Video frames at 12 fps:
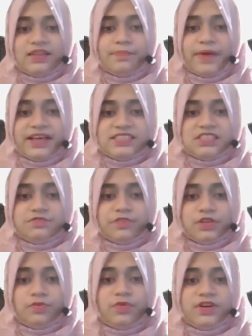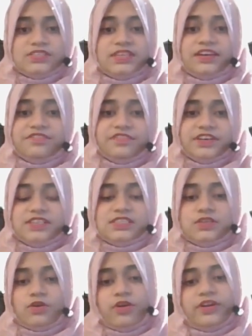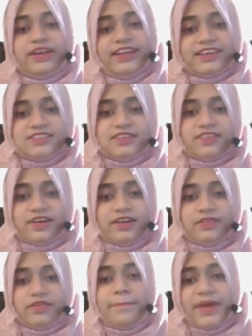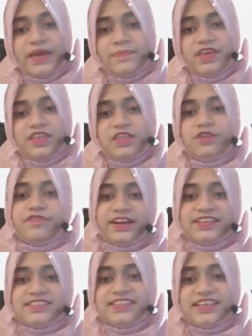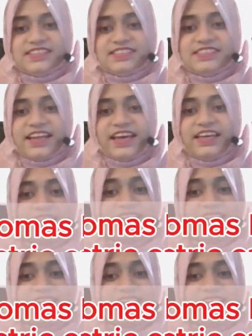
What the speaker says: the passage for the words like first or electric car. Maybe you find a sentence like, in